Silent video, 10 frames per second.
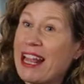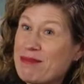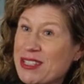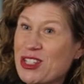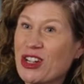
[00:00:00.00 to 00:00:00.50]

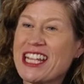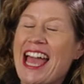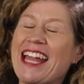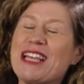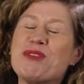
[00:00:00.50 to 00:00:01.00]
name's Dr.
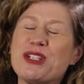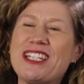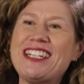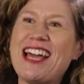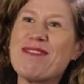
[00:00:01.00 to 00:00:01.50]
Addie
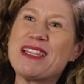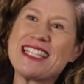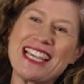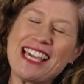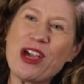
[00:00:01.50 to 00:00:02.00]
Wooten. I'm the
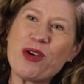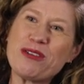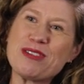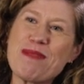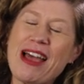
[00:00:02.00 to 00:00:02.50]
CEO
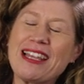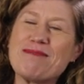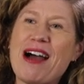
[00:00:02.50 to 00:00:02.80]
of Smiling